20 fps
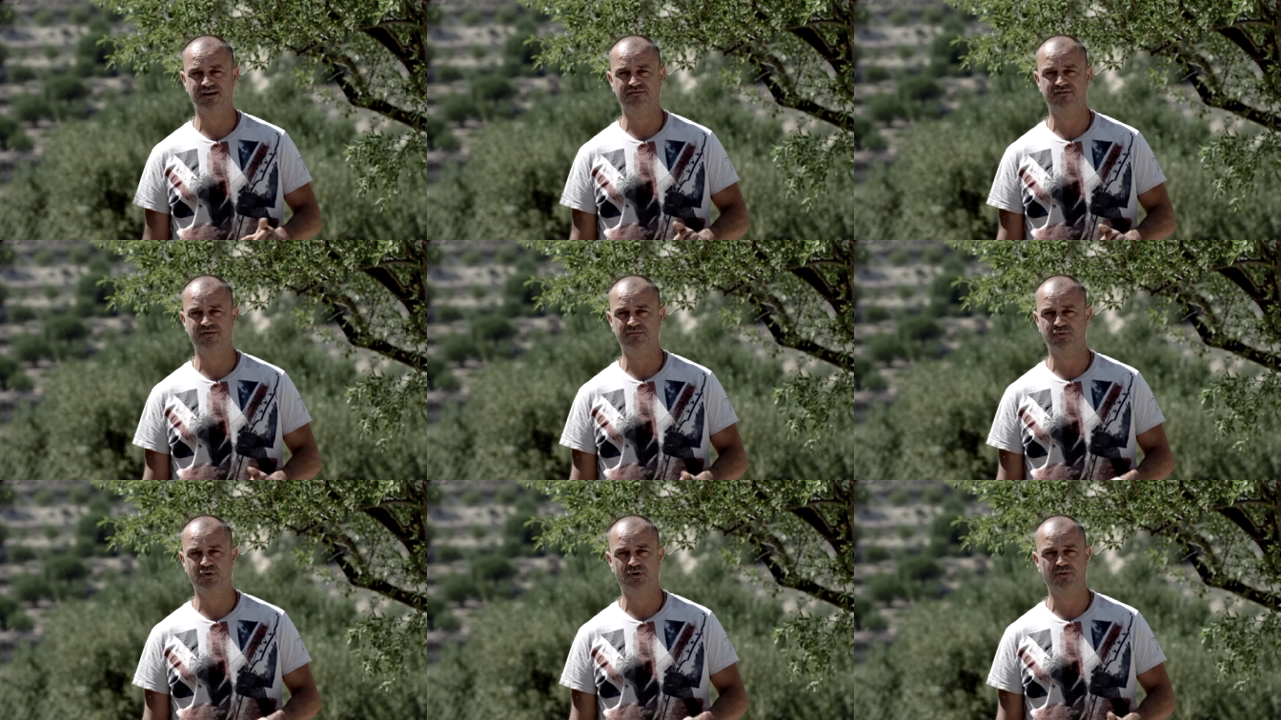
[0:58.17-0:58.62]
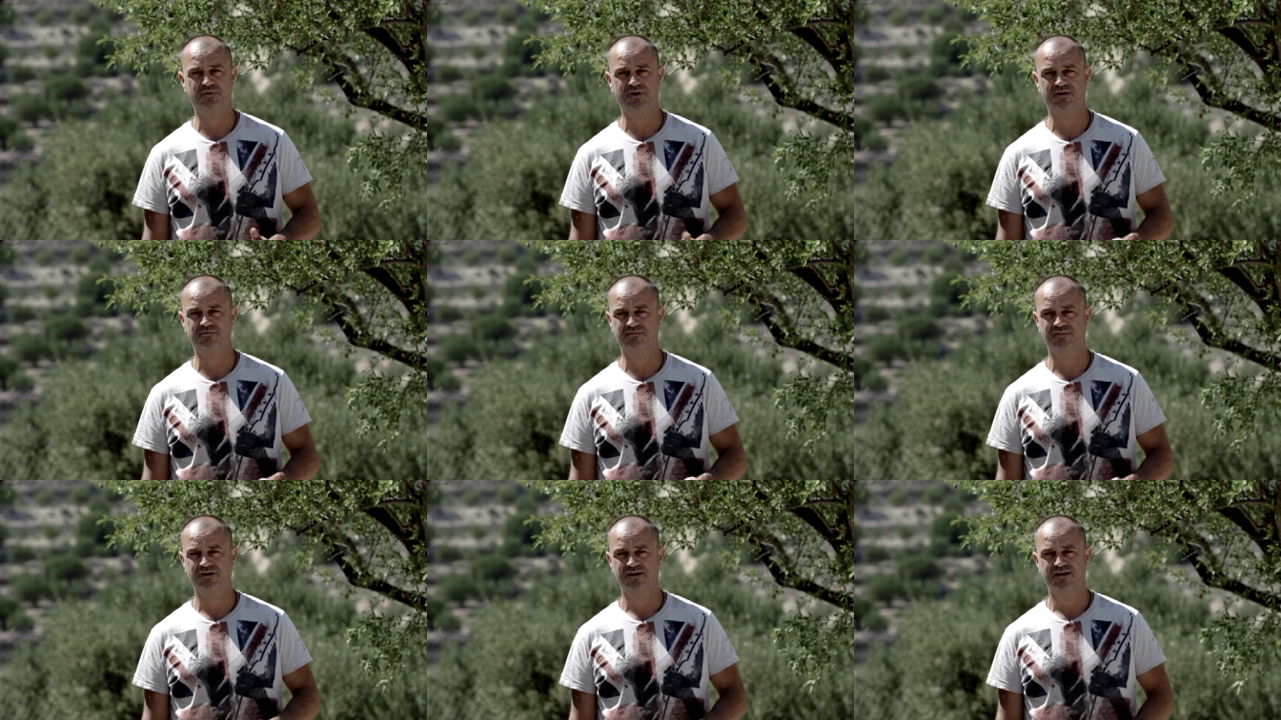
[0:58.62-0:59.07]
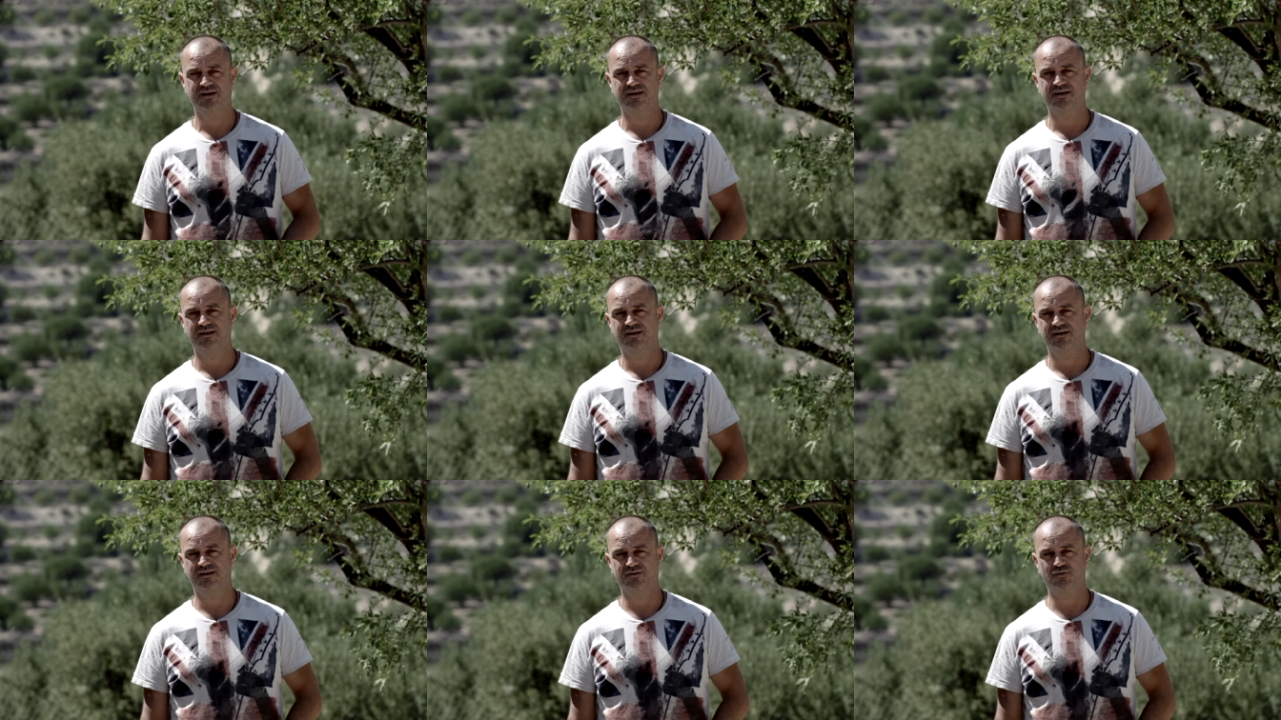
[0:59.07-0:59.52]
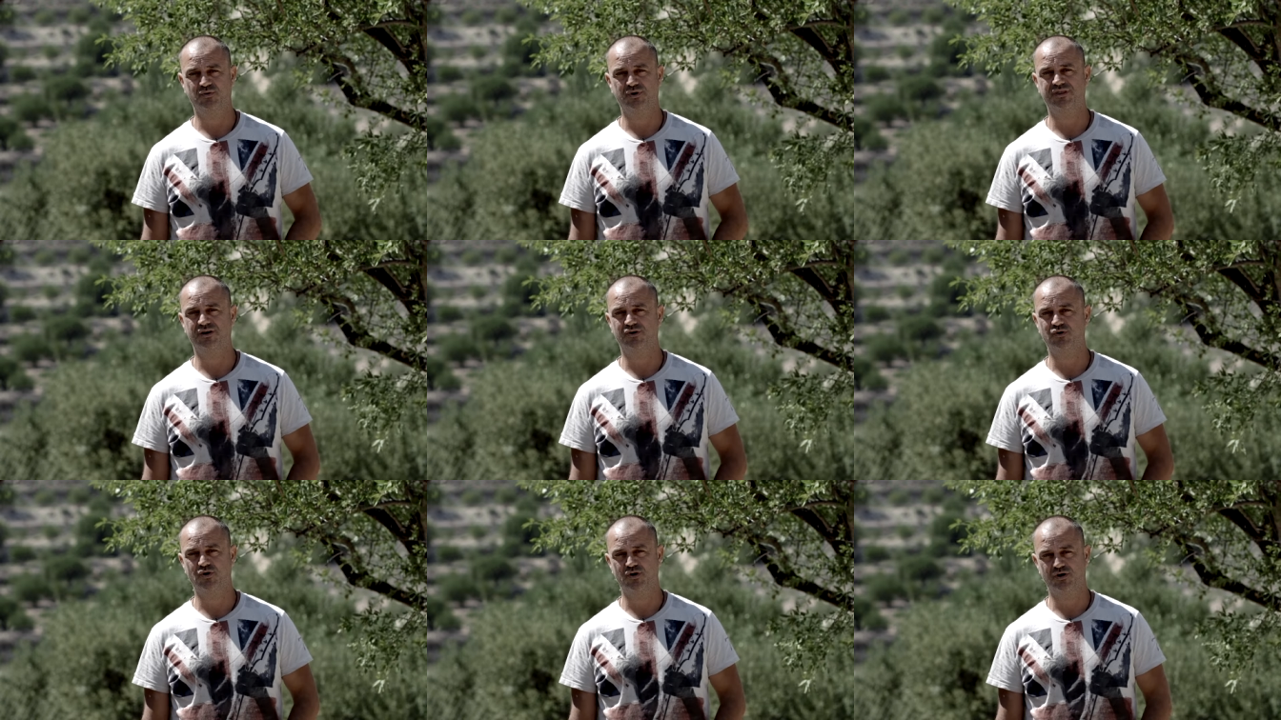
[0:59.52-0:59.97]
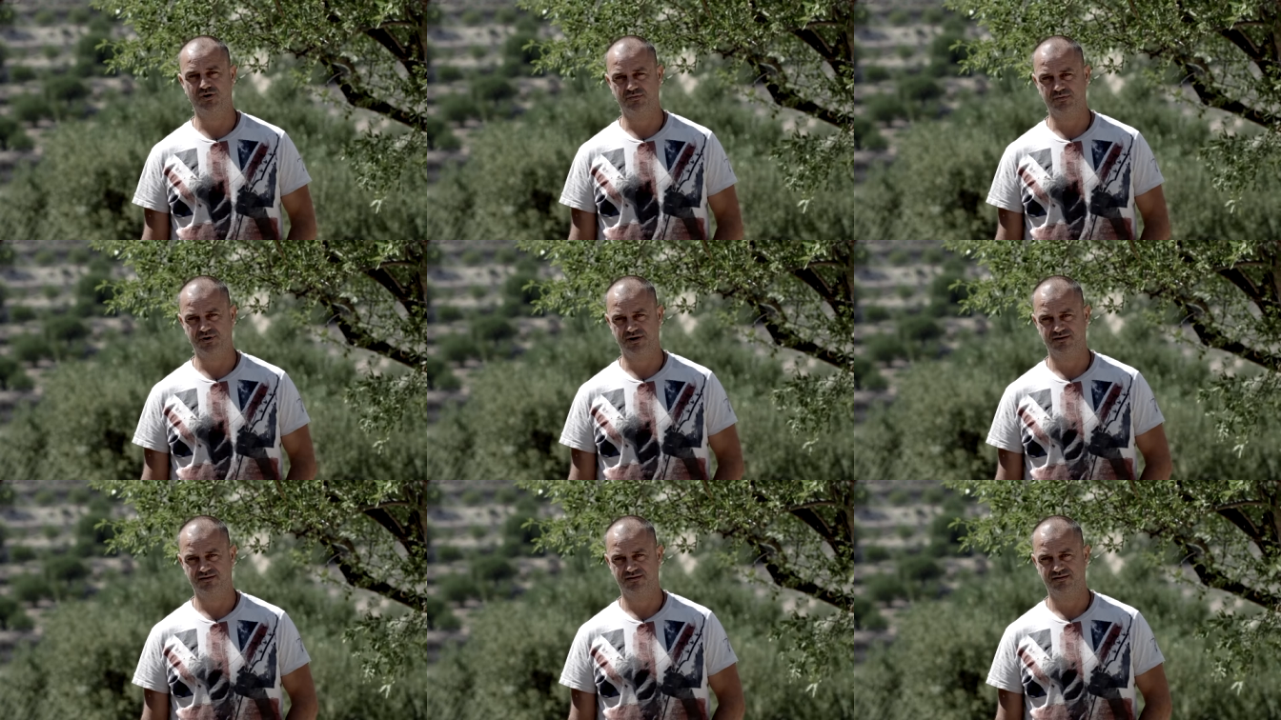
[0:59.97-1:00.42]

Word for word: have a problem uh, with economy.